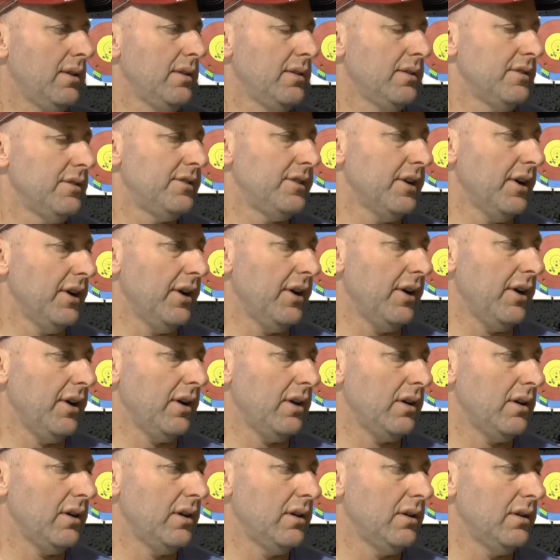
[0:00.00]

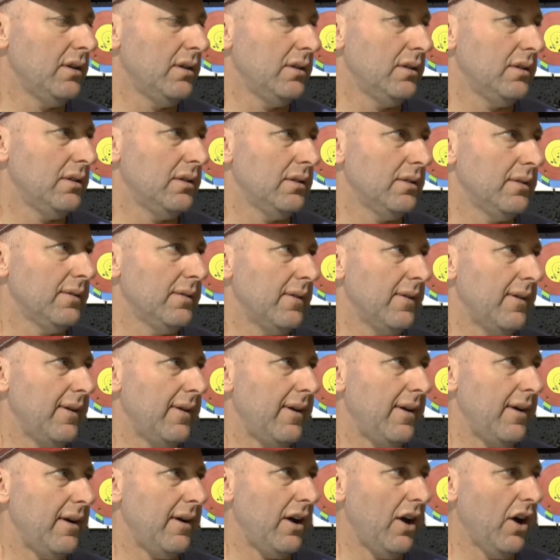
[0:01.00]
So
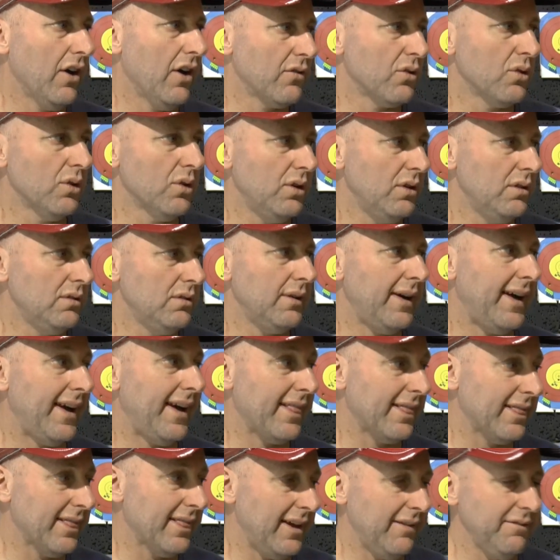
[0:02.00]
overall, I
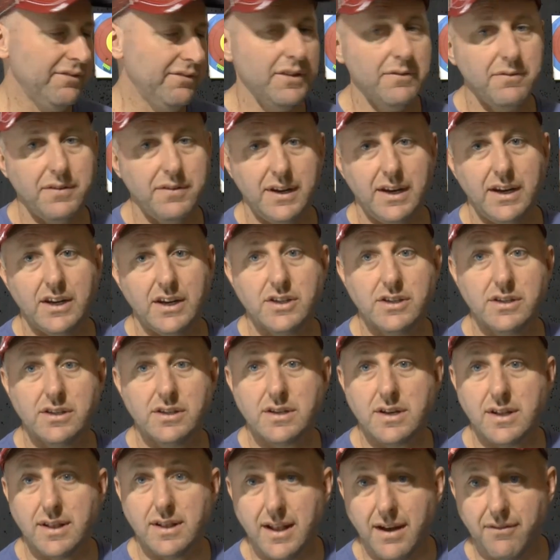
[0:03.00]
love the
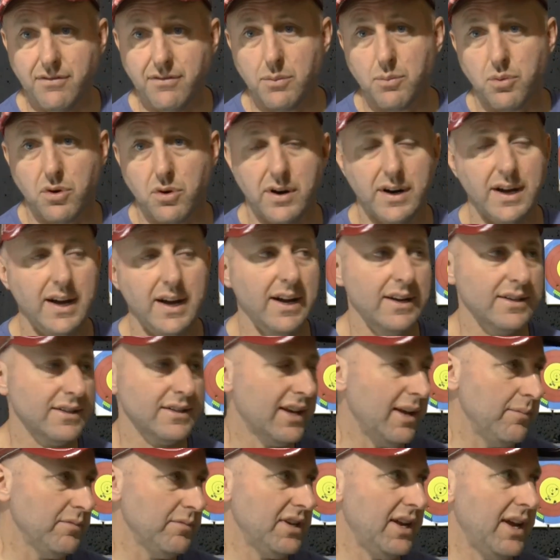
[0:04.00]
finish, love the product,
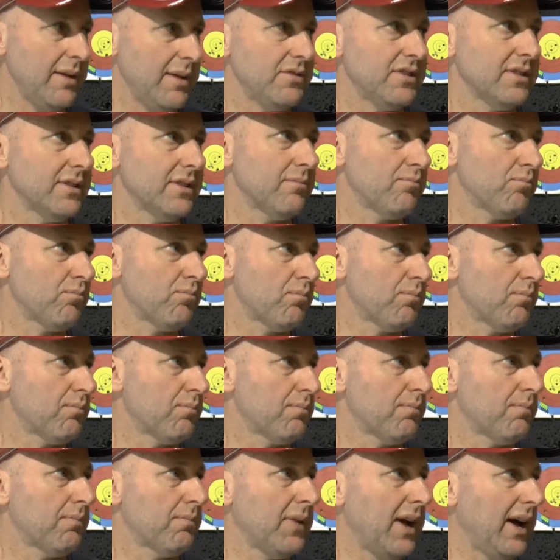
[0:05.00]
comes in heaps of
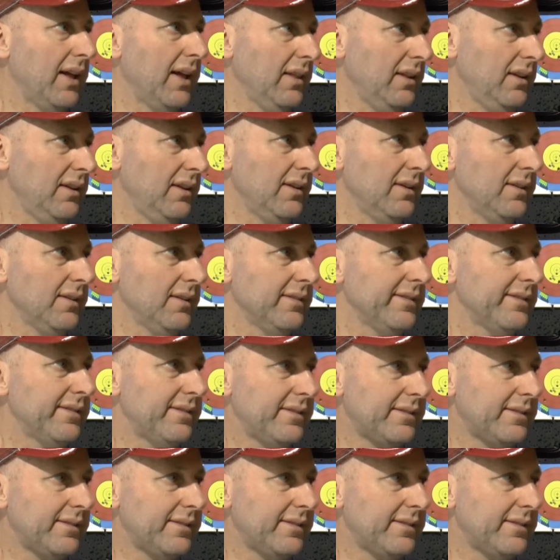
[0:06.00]
colors.